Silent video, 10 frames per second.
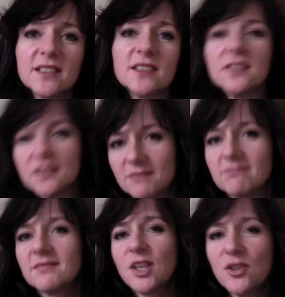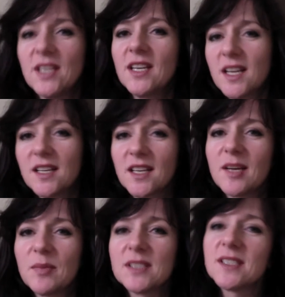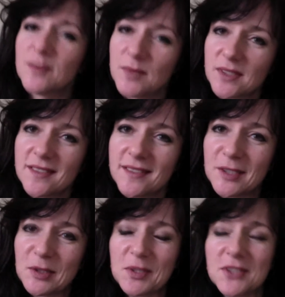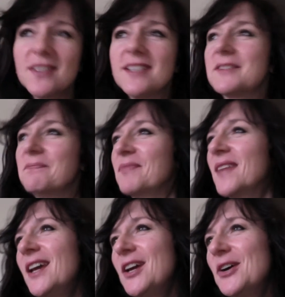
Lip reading: I decided to go in and out a couple of times till it was straight.